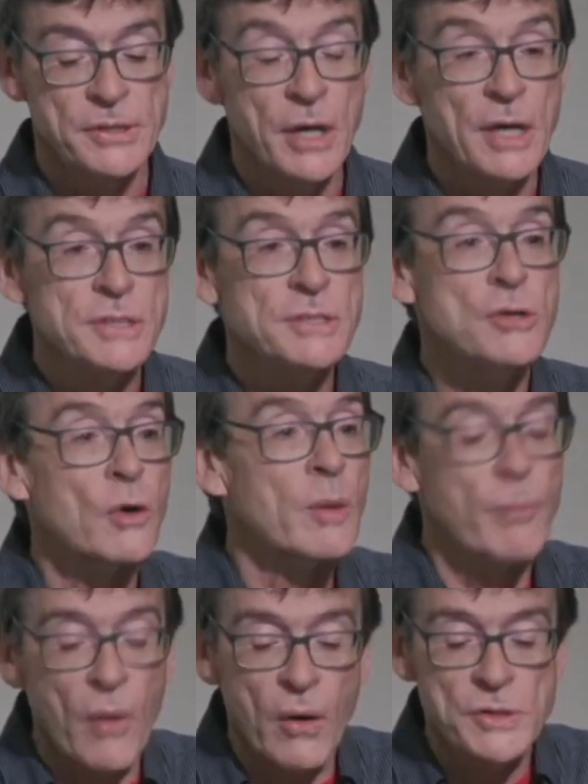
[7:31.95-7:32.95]
Does your
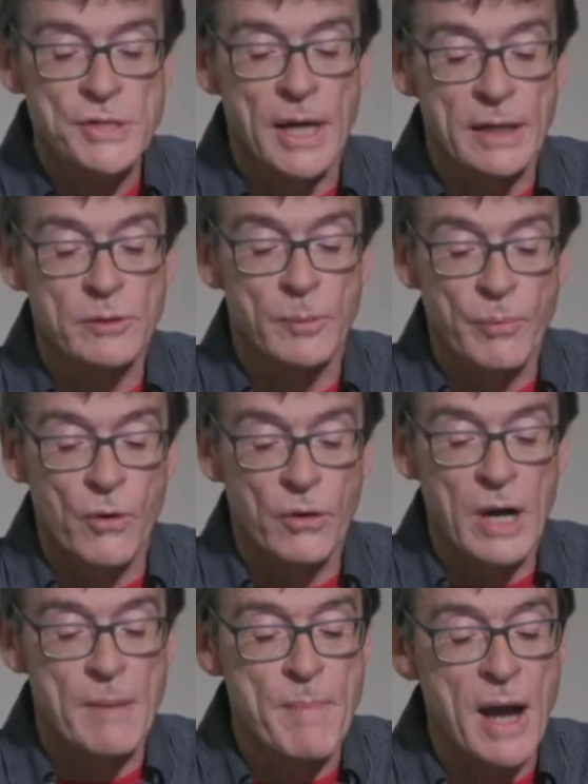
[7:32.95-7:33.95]
project or
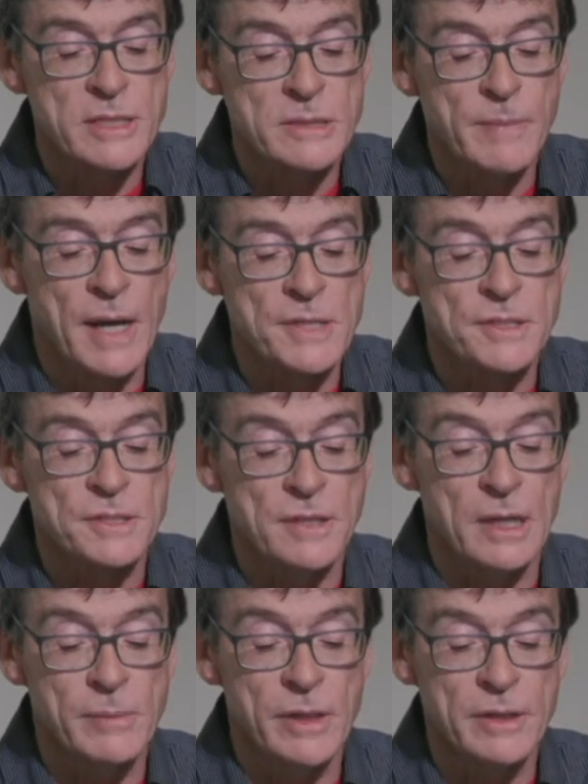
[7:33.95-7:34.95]
program maximize
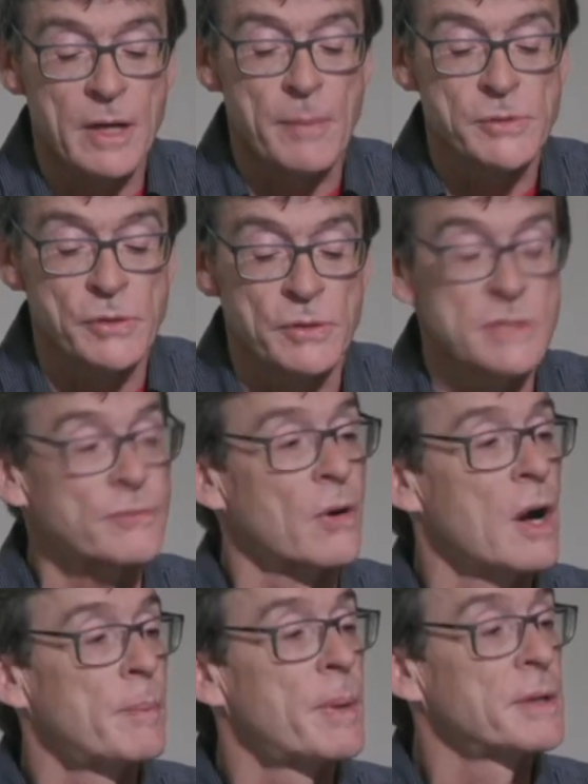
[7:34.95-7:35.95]
sustainability opportunities for
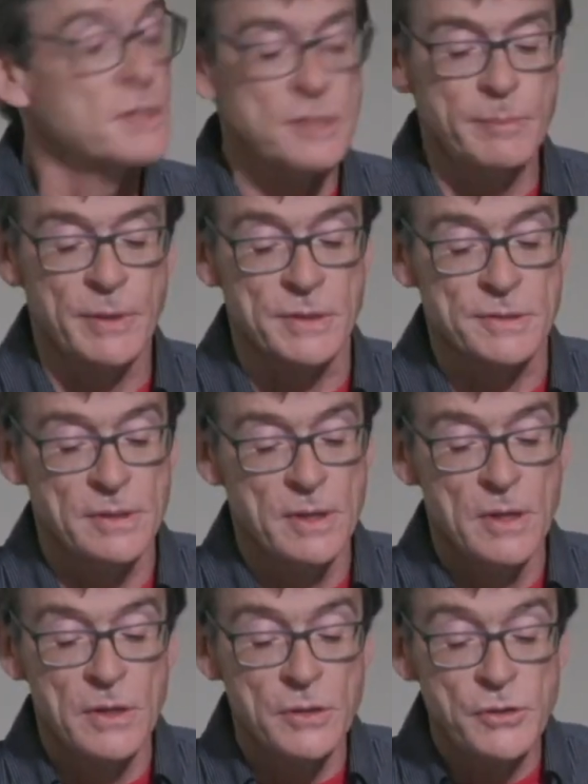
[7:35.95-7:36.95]
all participants?
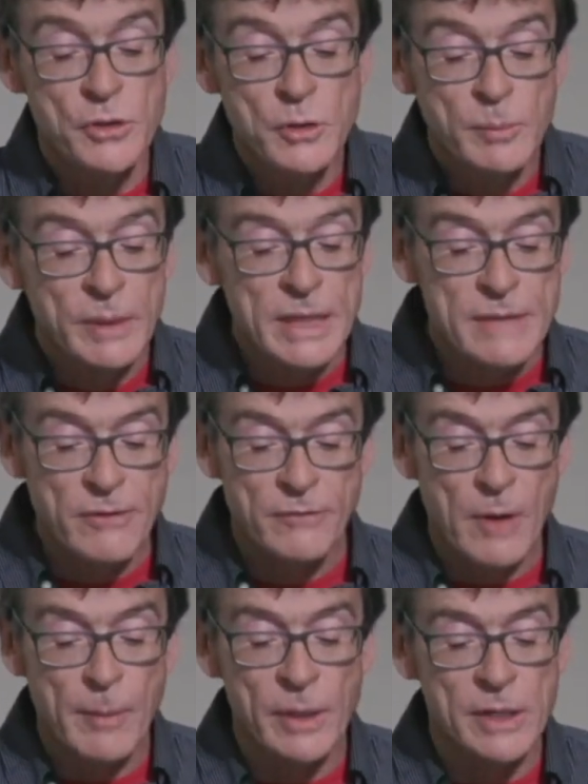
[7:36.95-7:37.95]
Do you believe
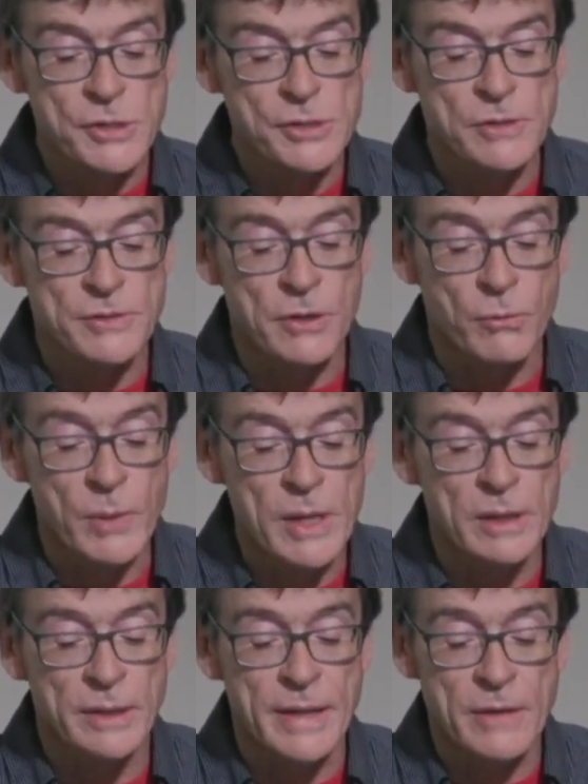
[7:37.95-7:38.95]
environmental issues are
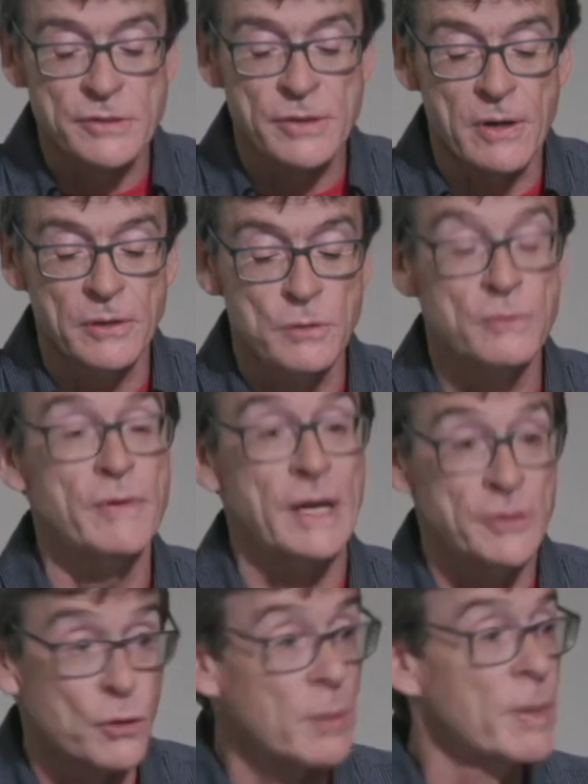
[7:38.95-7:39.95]
real and now starting to
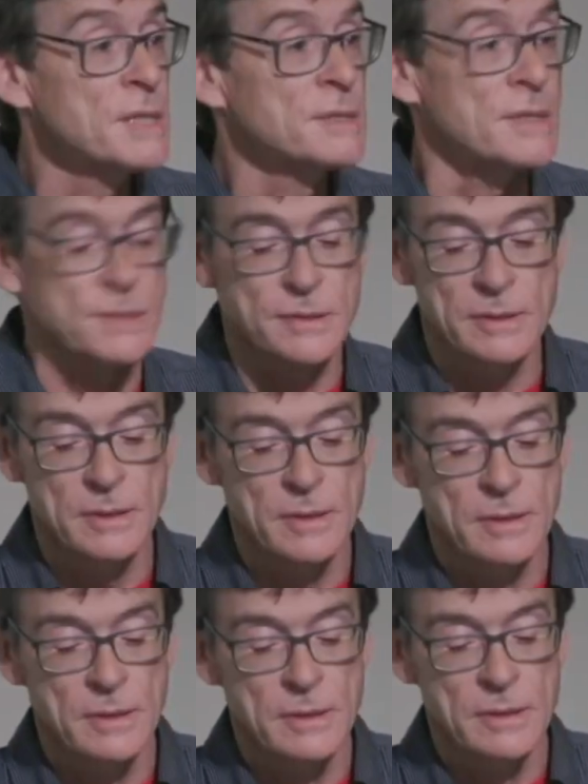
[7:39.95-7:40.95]
affect your business
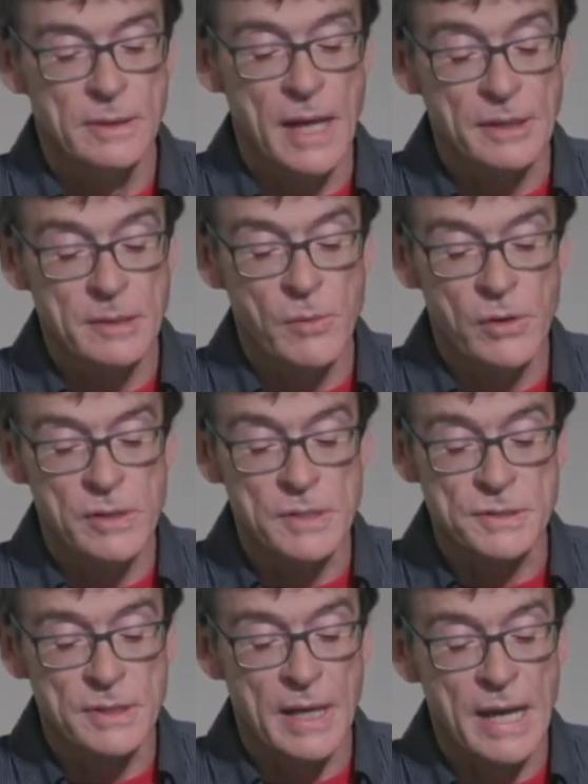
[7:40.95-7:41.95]
and
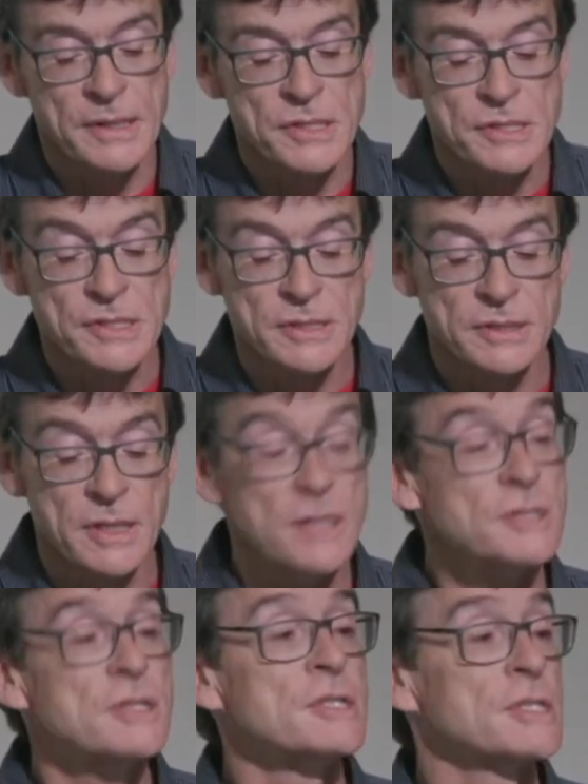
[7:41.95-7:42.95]
communities? And
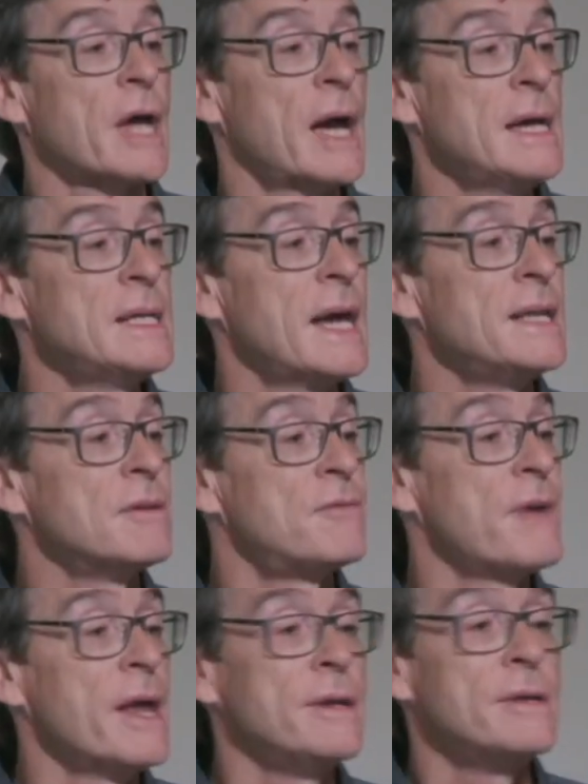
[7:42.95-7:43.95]
does decide and
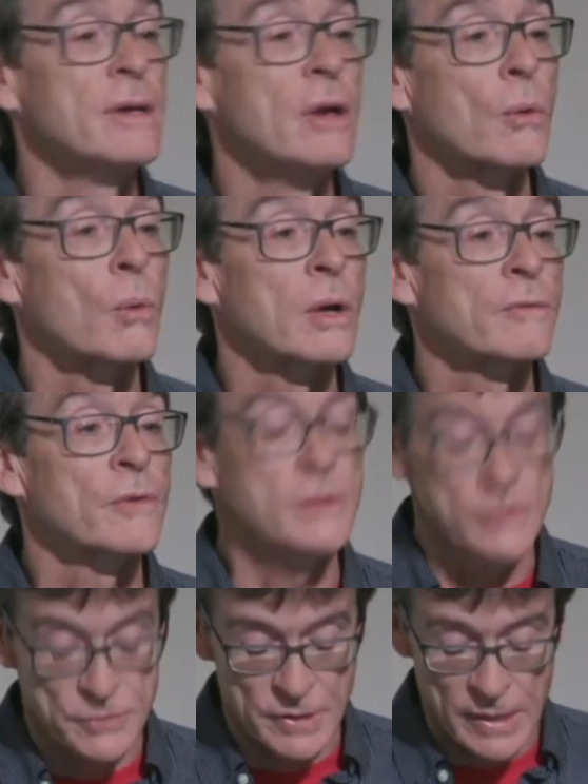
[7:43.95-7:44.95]
defend work for
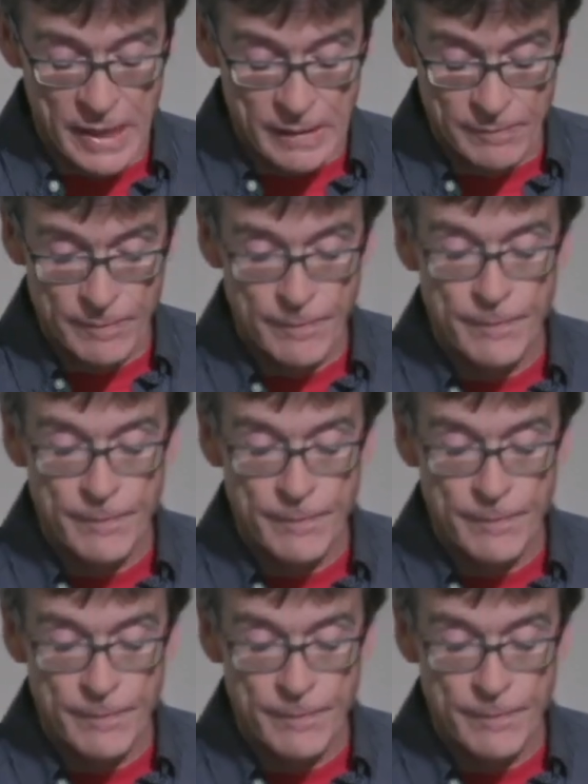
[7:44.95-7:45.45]
you today?